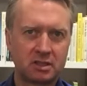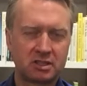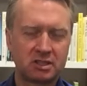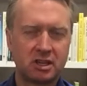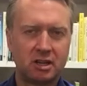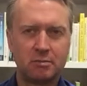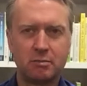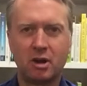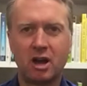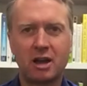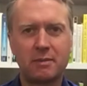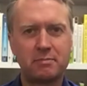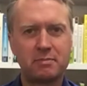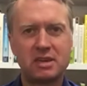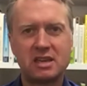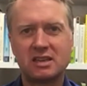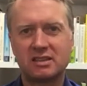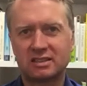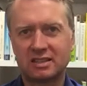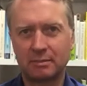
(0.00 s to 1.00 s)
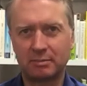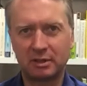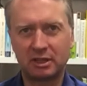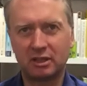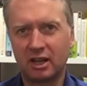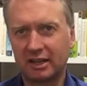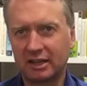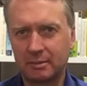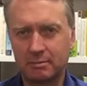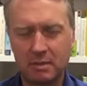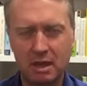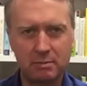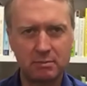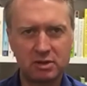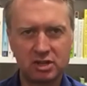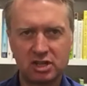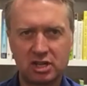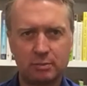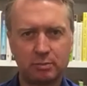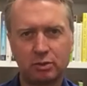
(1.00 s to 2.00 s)
So it might be something like a
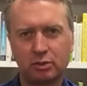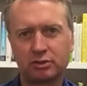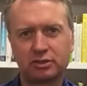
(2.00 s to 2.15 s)
membership